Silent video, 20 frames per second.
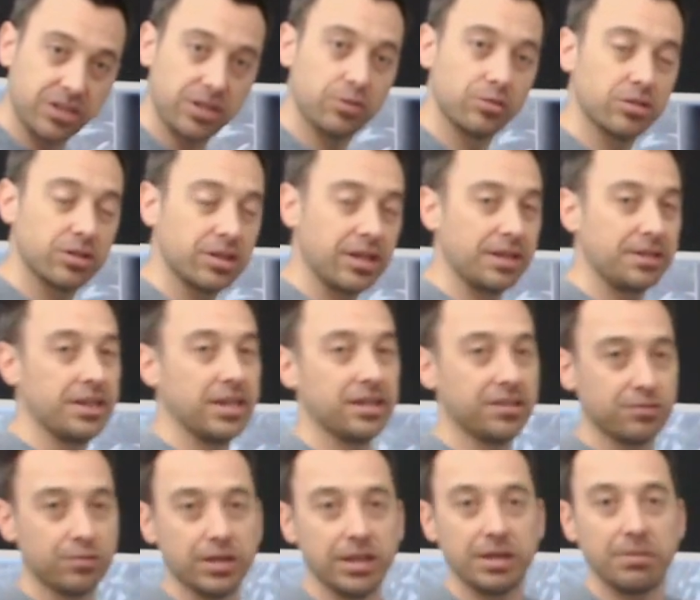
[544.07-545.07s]
children. I think
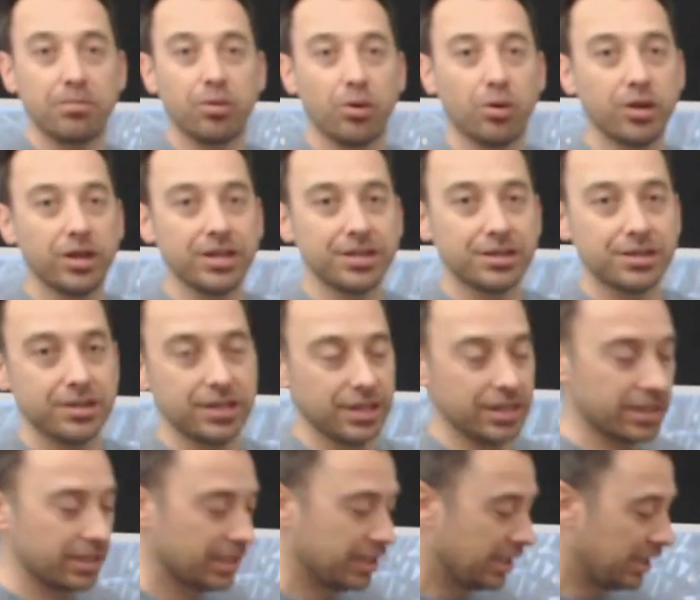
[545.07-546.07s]
it's really important
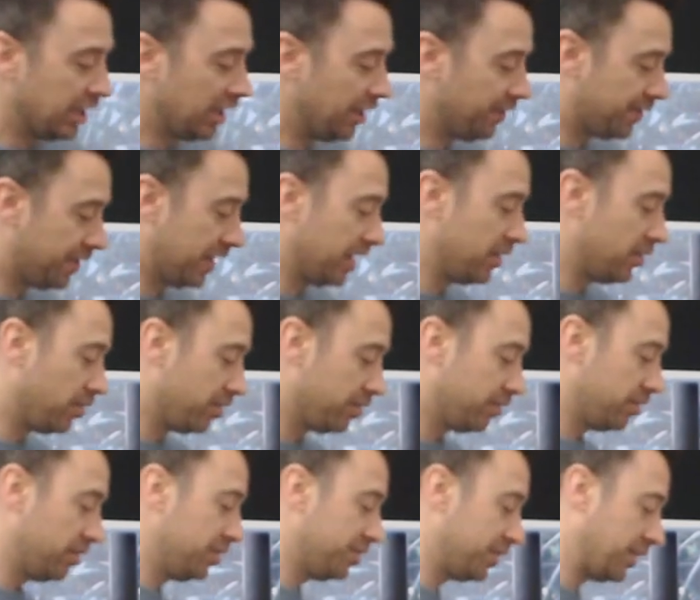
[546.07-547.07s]
that if they're not
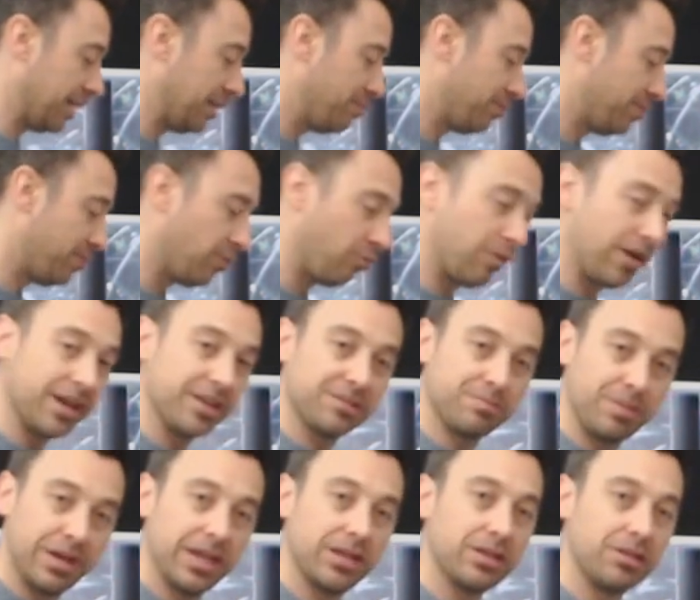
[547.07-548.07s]
using a, a
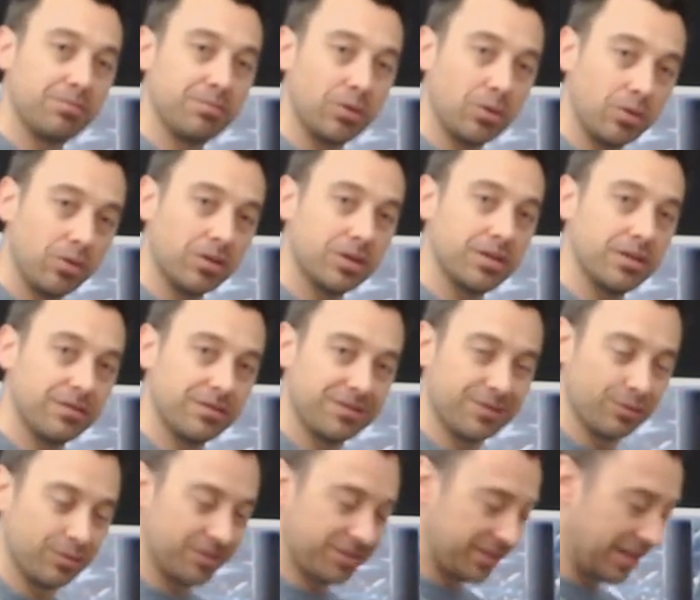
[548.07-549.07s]
raised pedal board of,
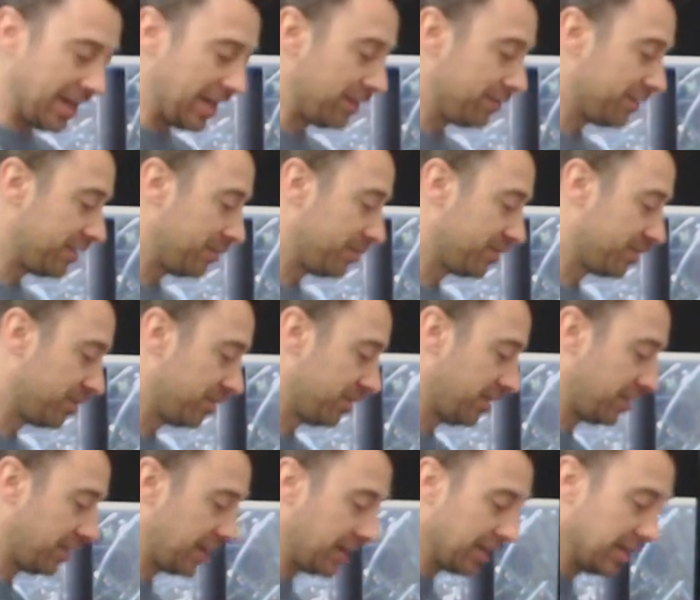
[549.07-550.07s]
or stand of some sort,
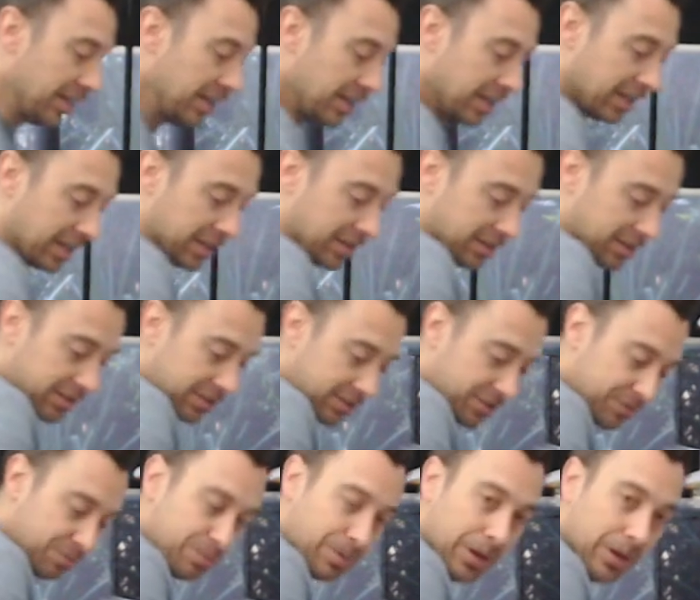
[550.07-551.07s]
that they can
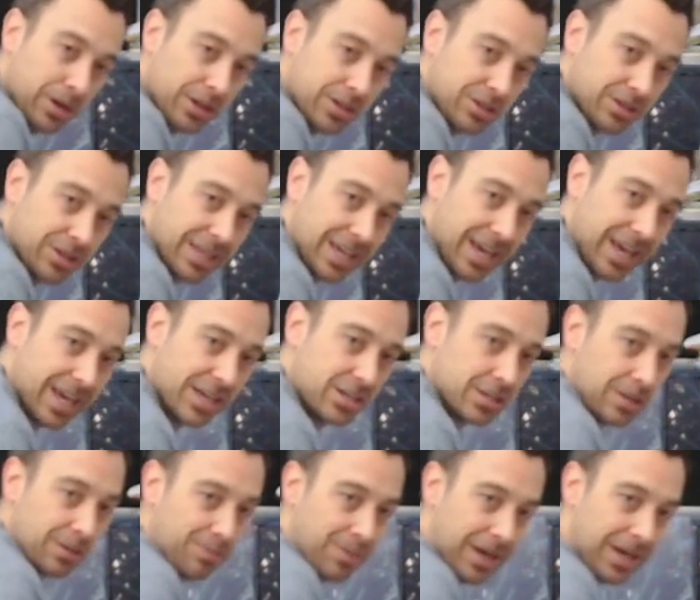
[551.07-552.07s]
perch on the edge
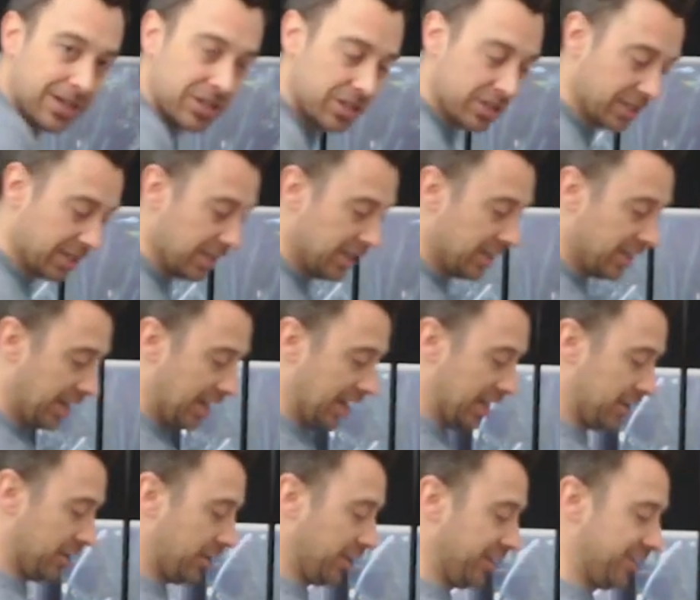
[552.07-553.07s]
of the bench
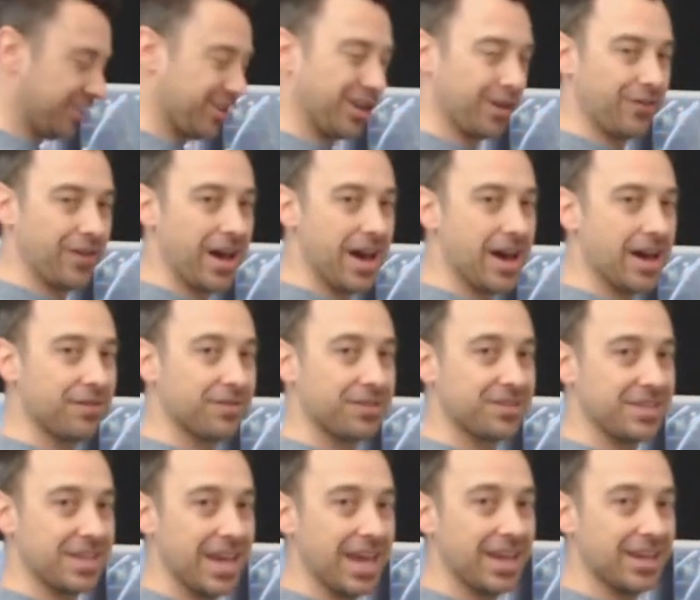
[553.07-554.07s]
and at least kind of half
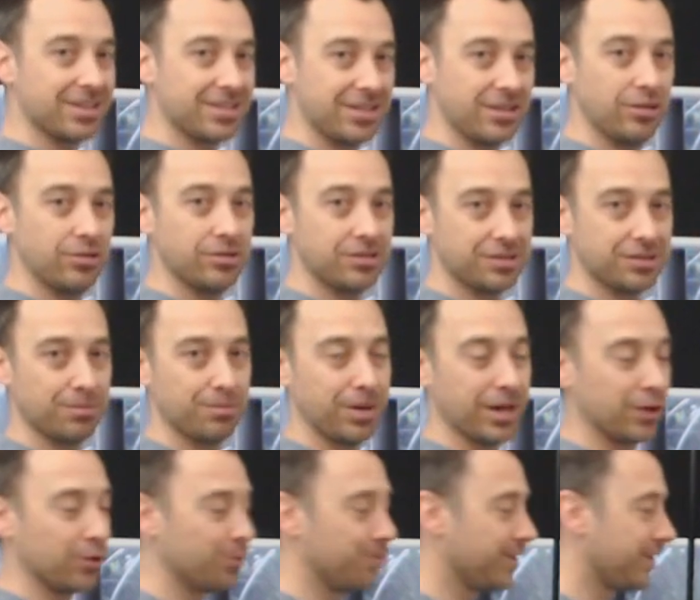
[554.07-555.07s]
stand to use some
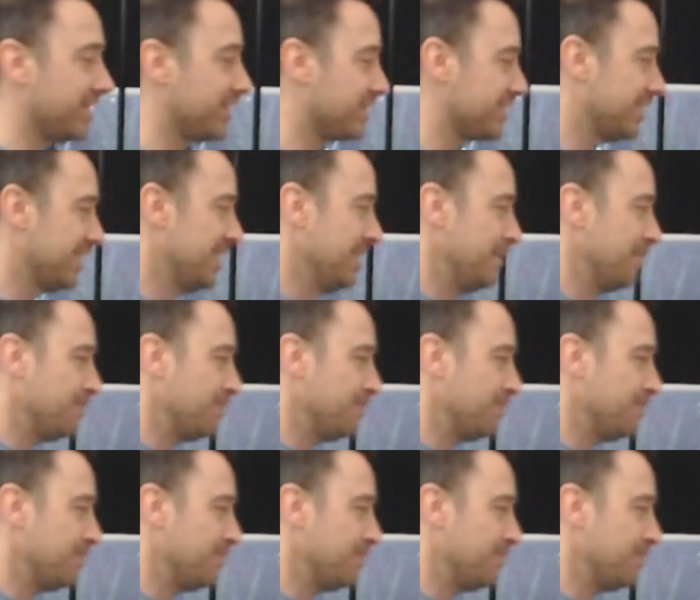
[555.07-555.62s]
pedal because